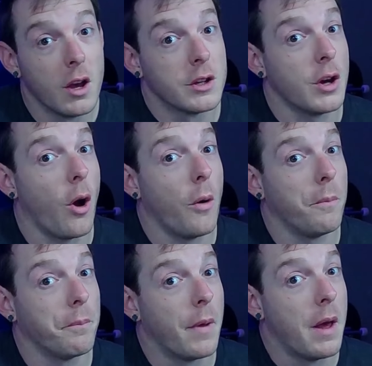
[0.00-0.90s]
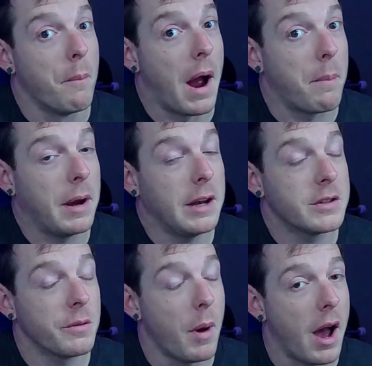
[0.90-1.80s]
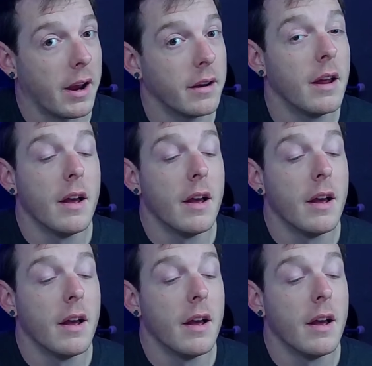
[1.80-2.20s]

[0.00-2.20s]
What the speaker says: So, my opinions are mine.